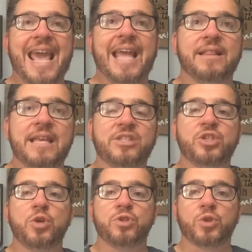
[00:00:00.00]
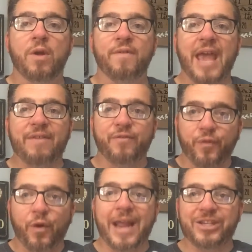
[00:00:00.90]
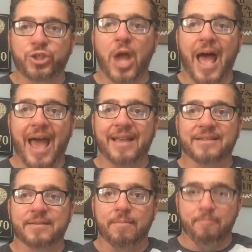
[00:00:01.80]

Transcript: it leads to sort of a franchise